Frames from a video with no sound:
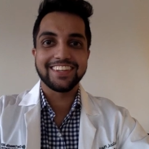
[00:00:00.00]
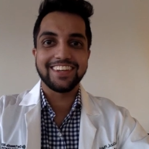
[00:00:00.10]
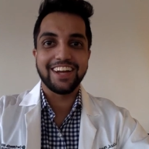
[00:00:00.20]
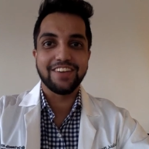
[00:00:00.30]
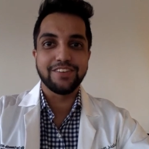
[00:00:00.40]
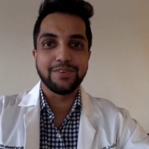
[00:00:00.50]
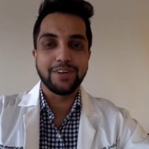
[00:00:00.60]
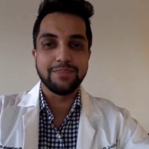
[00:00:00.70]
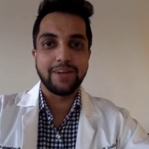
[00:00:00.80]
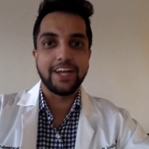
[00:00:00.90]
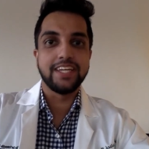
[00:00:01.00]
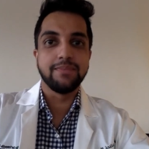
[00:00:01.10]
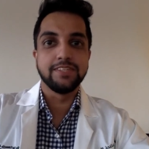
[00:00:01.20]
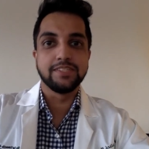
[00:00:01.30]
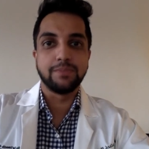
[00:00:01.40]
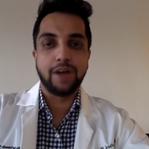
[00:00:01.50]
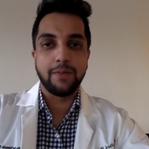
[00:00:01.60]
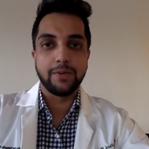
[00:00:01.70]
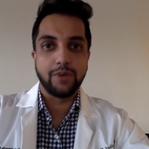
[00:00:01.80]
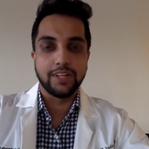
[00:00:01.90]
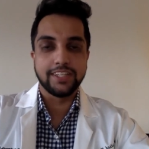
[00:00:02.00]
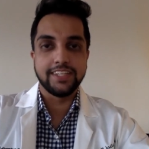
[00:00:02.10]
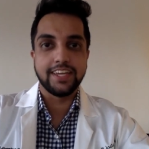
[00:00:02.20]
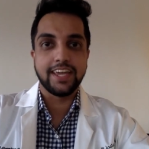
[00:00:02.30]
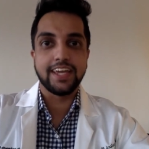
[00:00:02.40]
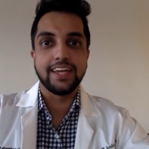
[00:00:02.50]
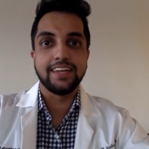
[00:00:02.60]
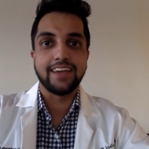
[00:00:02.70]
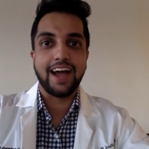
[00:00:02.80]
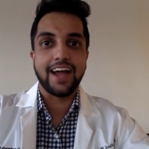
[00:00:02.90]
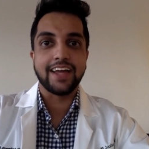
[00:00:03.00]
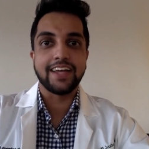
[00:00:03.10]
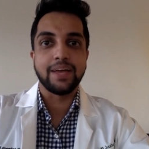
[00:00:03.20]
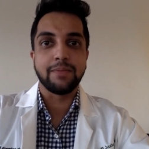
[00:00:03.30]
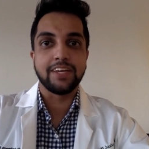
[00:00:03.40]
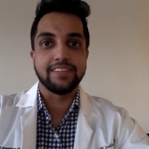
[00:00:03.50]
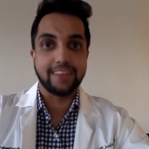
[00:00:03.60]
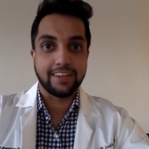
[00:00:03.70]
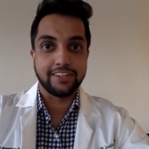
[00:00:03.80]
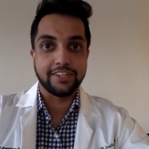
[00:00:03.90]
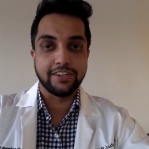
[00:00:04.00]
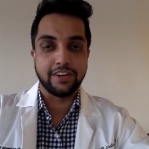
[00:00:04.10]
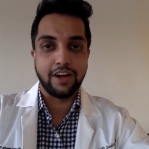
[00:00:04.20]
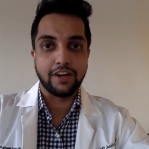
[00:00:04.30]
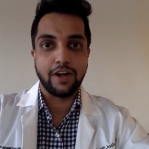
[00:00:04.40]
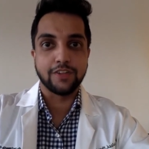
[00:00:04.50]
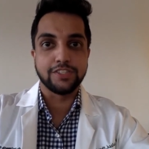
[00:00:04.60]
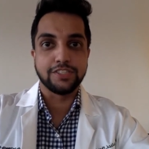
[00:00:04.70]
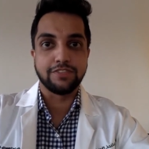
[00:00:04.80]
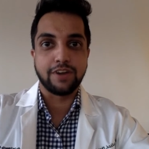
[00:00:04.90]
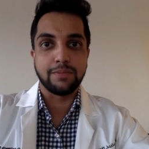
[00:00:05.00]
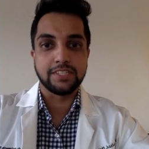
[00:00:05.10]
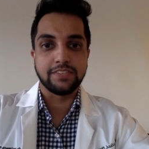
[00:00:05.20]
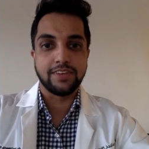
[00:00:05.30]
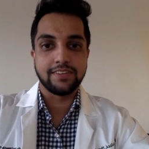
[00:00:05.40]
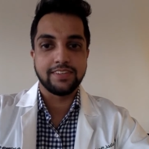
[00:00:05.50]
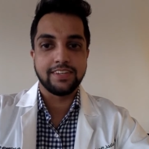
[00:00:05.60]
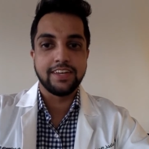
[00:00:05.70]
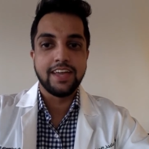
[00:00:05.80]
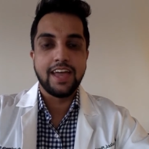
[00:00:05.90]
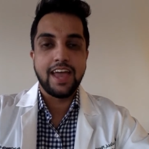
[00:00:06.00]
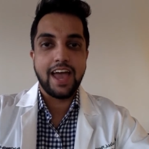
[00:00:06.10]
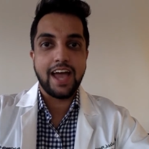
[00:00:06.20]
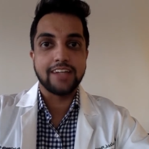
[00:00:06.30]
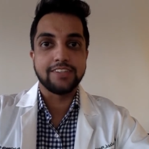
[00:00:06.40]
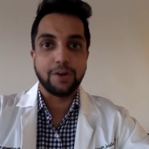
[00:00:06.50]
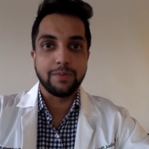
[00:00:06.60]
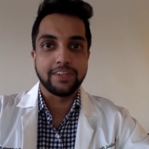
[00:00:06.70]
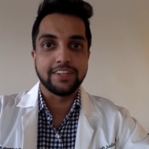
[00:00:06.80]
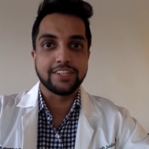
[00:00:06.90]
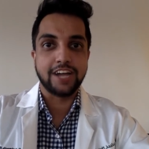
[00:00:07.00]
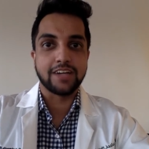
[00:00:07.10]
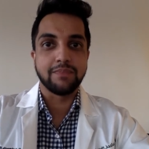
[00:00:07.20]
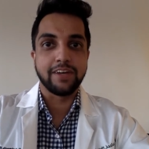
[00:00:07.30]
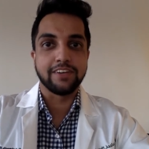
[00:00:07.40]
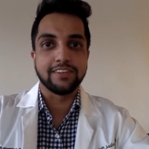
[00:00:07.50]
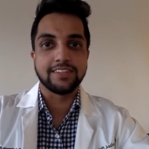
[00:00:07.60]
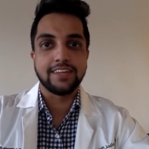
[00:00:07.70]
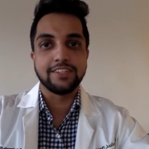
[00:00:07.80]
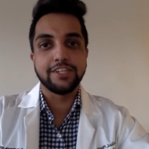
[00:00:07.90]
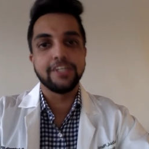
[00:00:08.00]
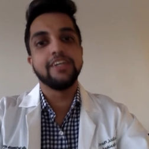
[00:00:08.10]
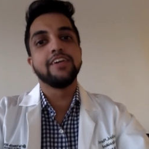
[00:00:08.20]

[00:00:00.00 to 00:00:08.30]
Hi everyone, my name is Mohammad Waleed and I am a second-year oncology pharmacy resident at Dartmouth-Hitchcock Medical Center.